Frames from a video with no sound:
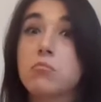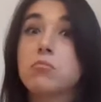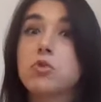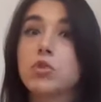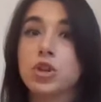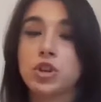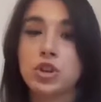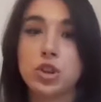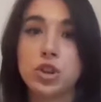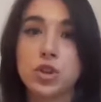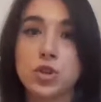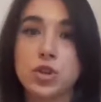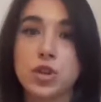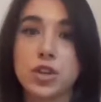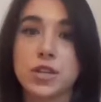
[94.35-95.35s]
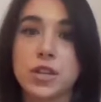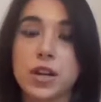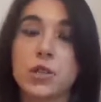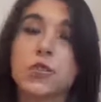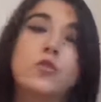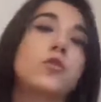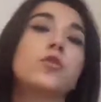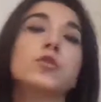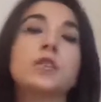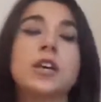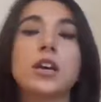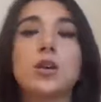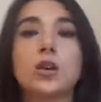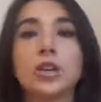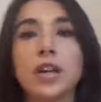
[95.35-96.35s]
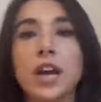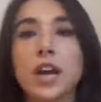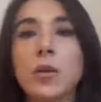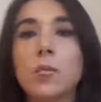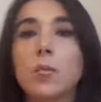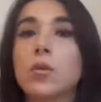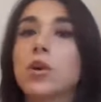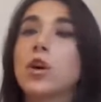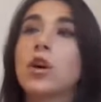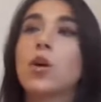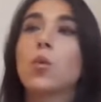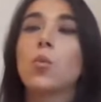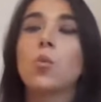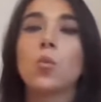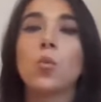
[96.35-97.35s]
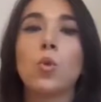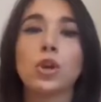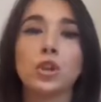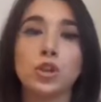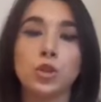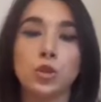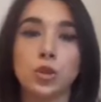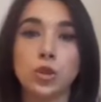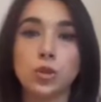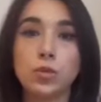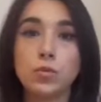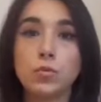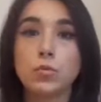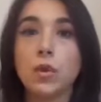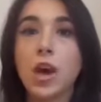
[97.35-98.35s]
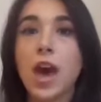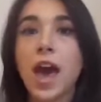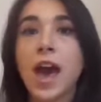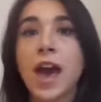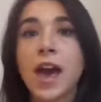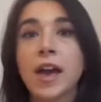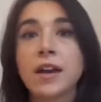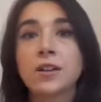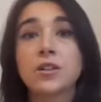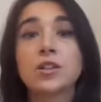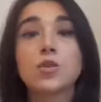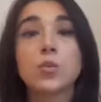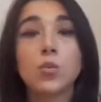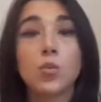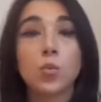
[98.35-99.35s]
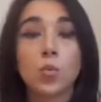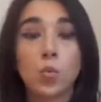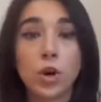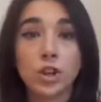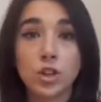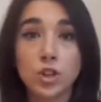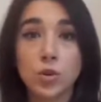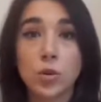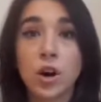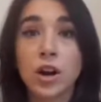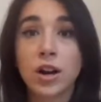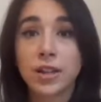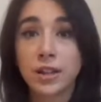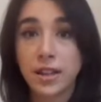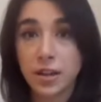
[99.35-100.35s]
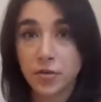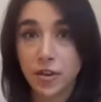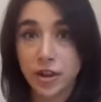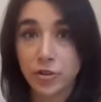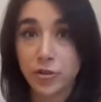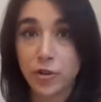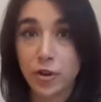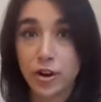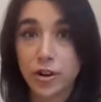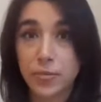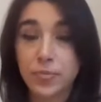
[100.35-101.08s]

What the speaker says: You introduce yourself. You say your name, what do you do, and what you are at the event for.